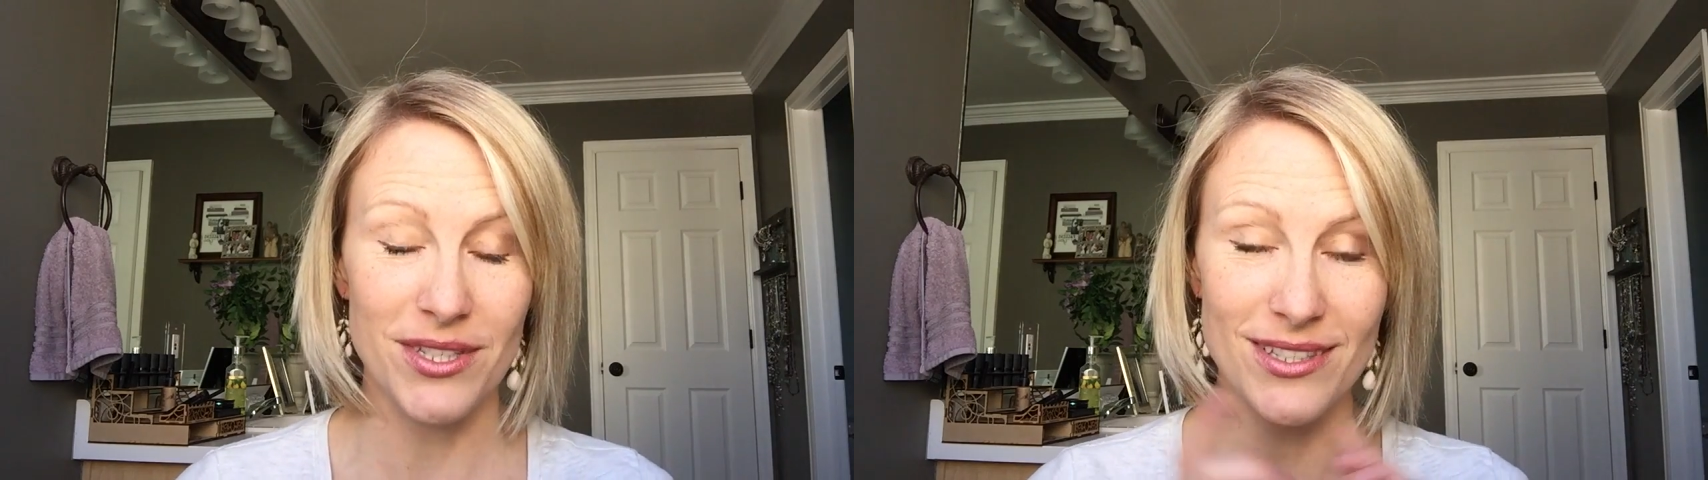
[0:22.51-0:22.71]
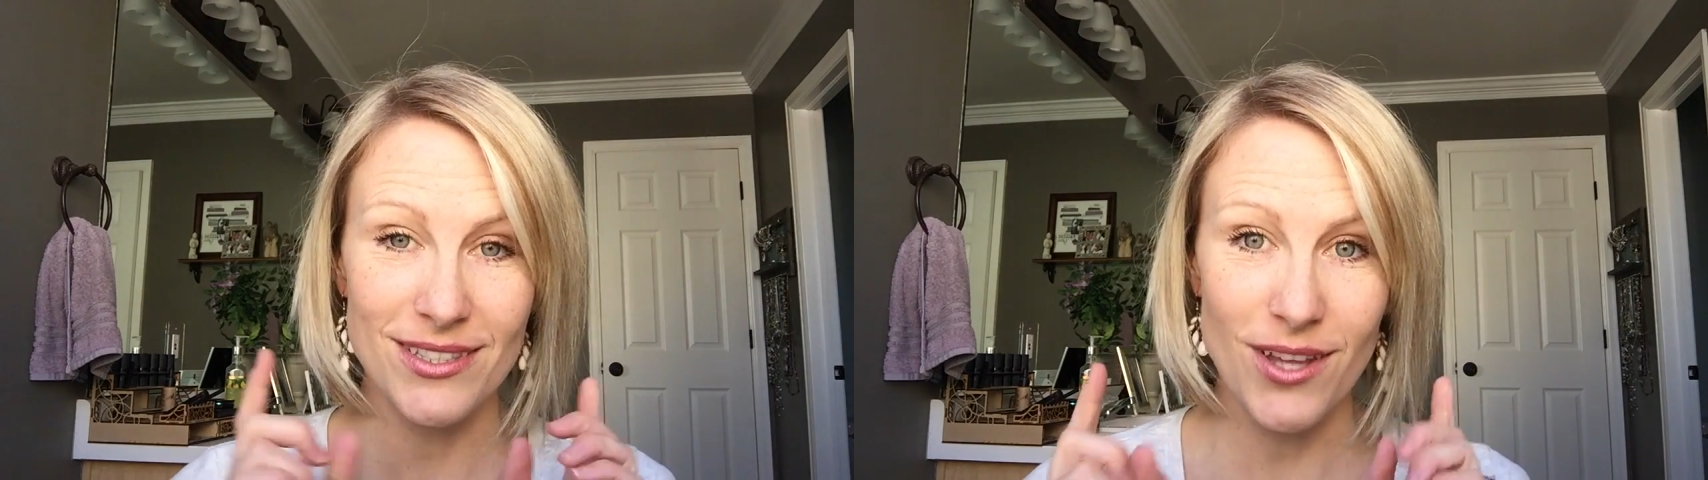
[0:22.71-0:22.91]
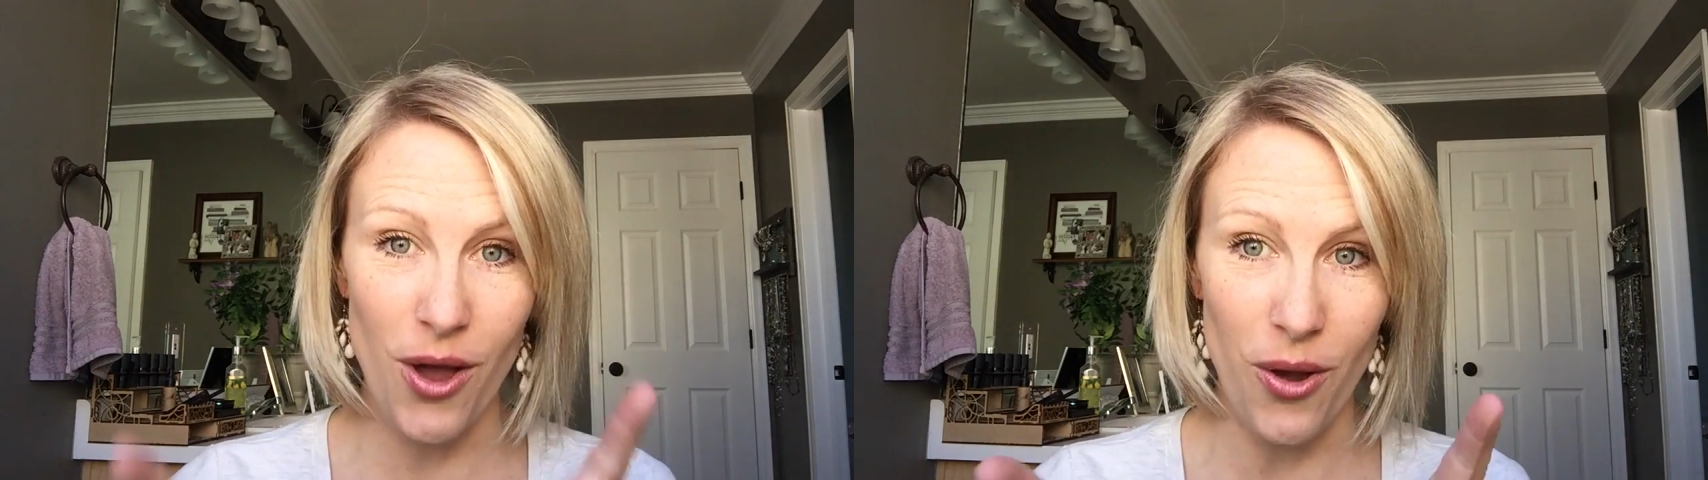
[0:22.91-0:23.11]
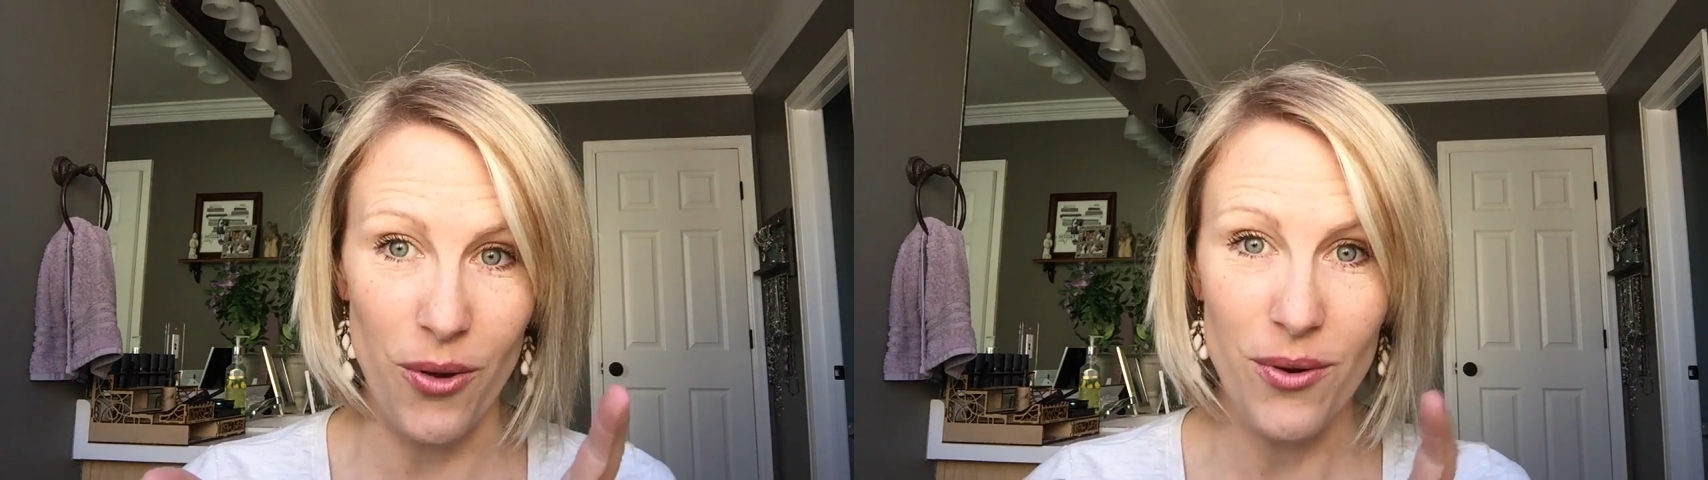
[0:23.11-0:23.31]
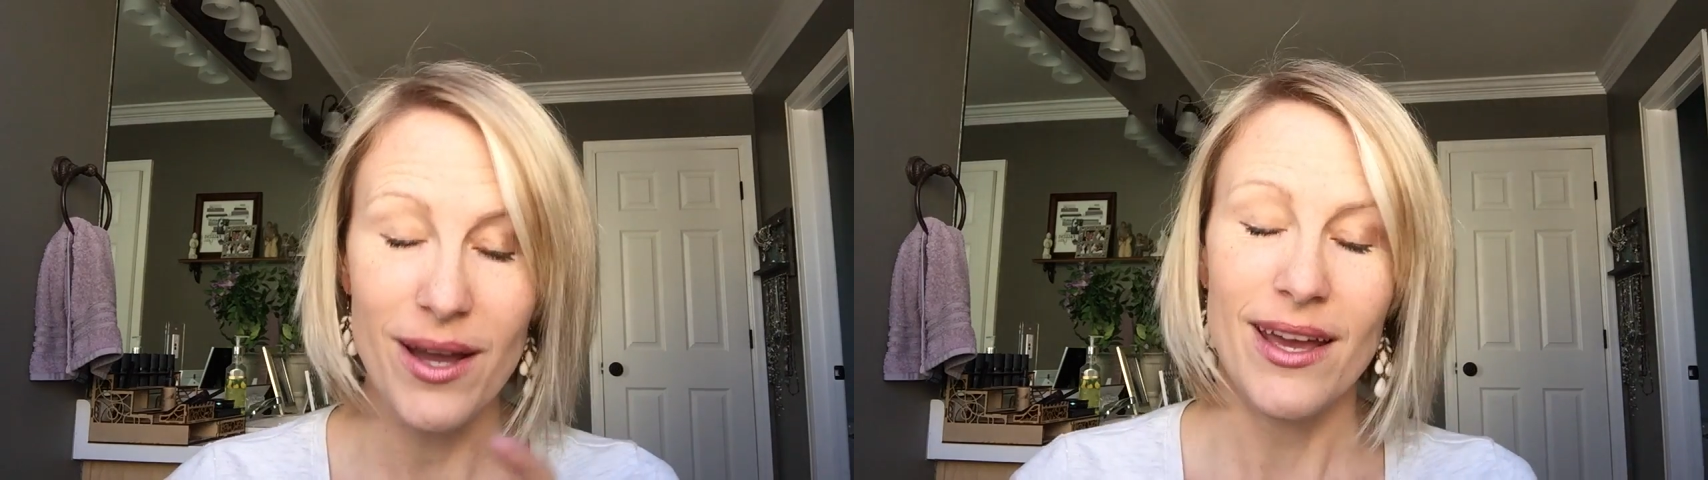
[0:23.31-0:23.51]

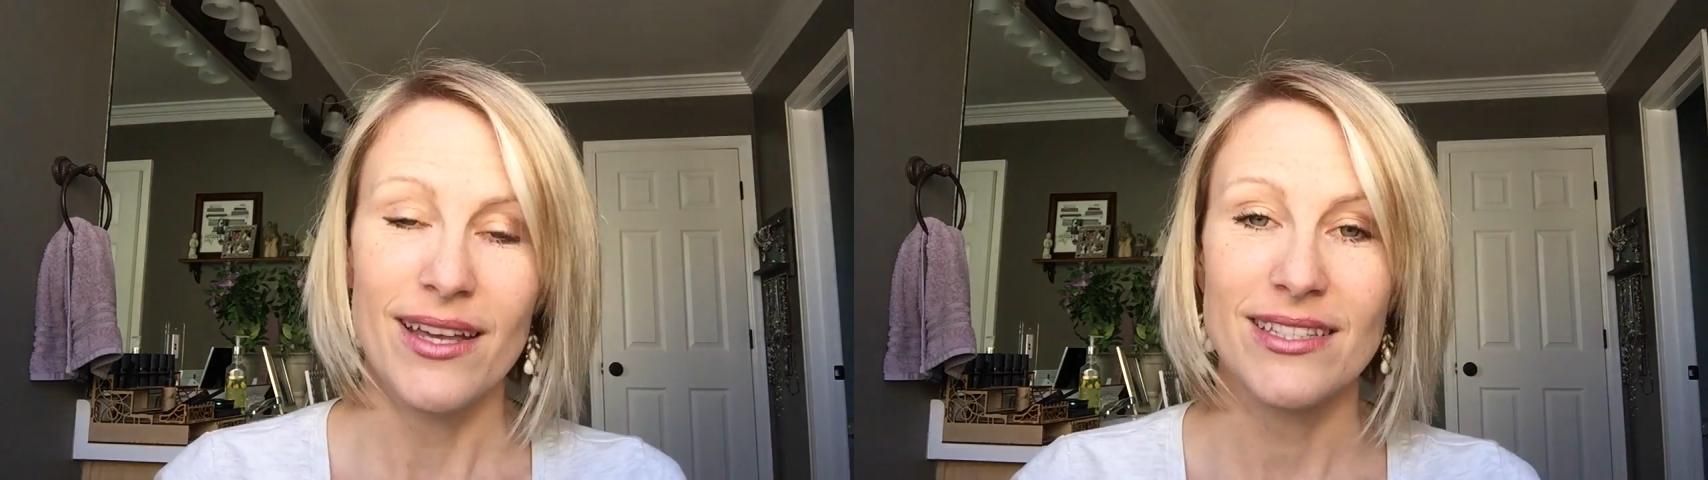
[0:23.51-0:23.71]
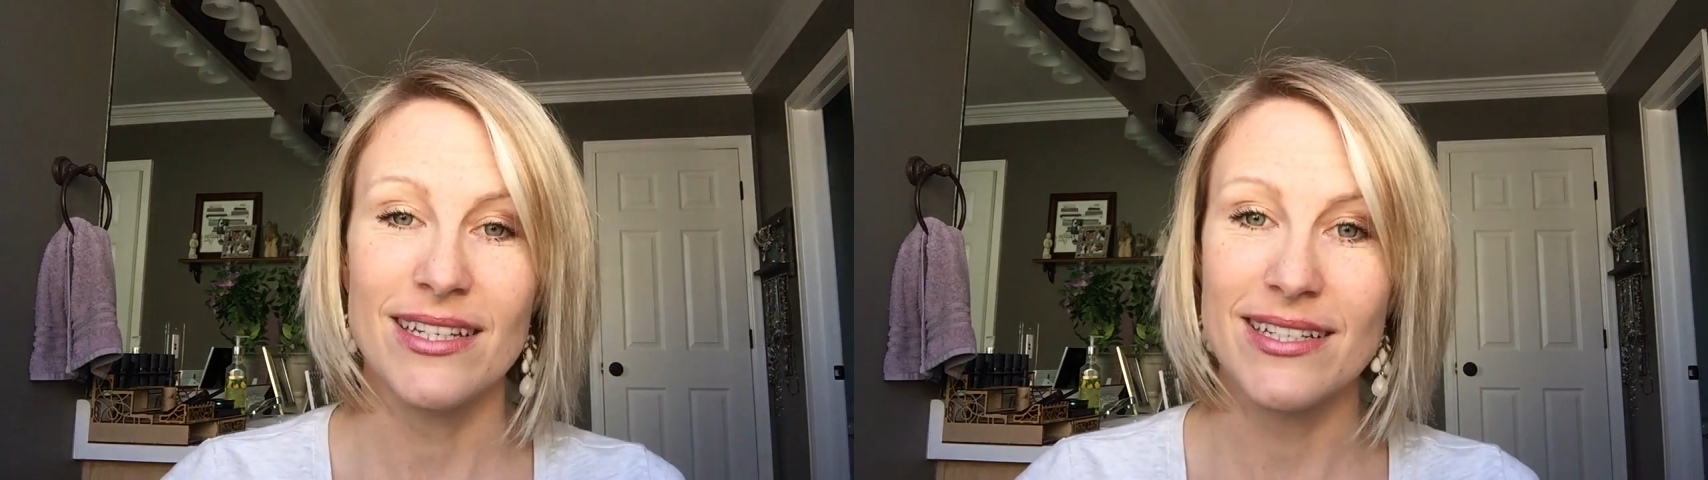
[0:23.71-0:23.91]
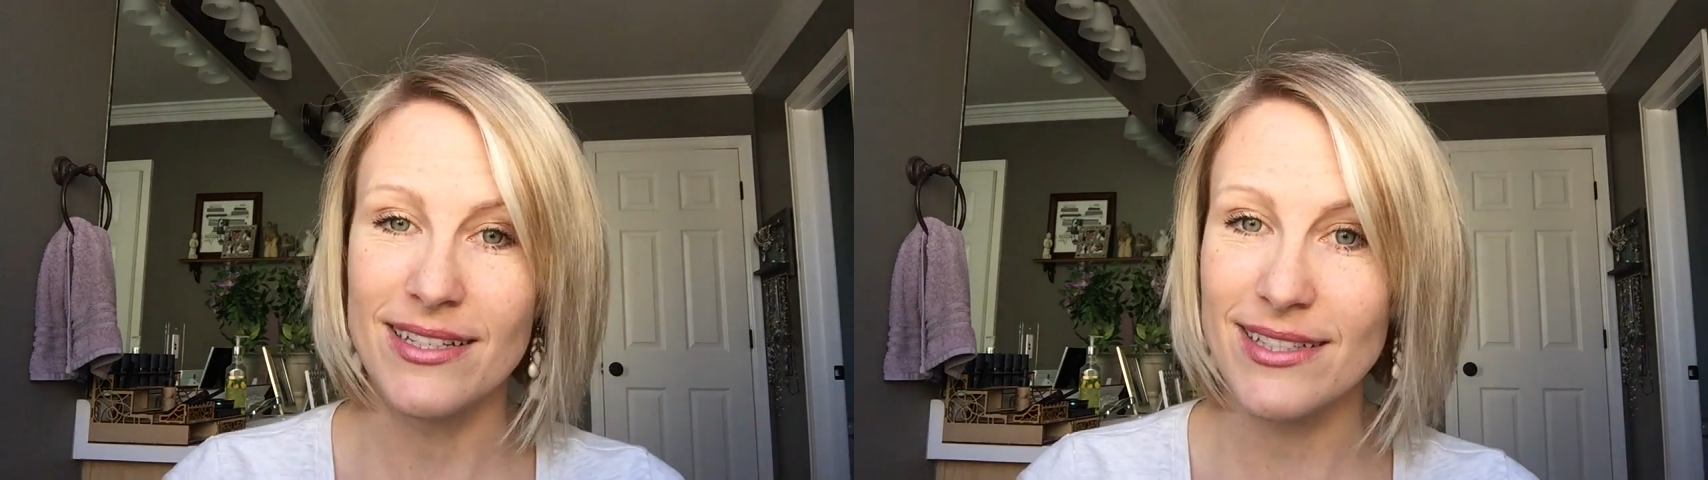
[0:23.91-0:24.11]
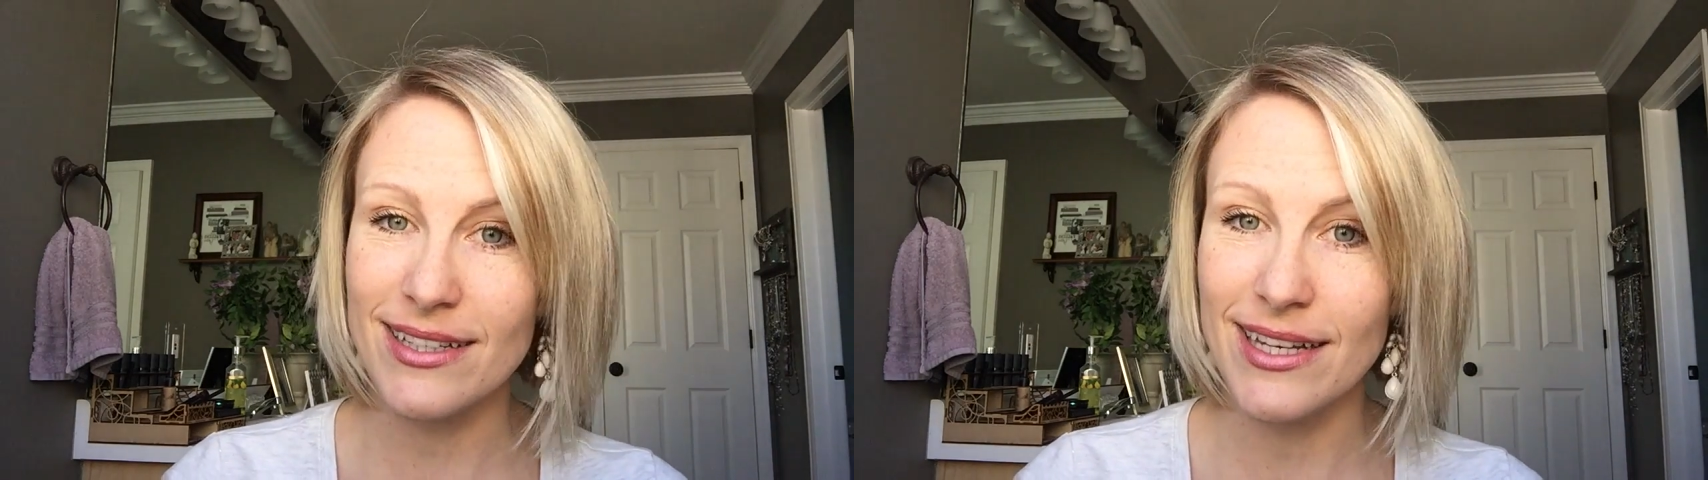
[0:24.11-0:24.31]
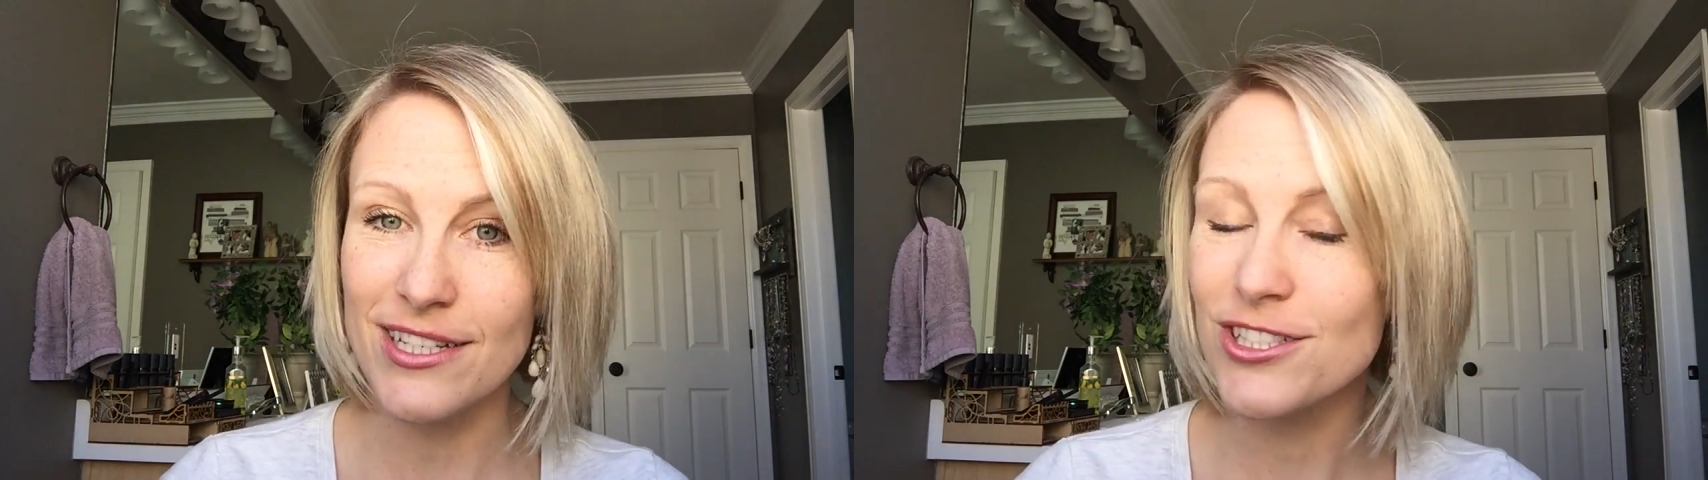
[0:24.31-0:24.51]
So statistically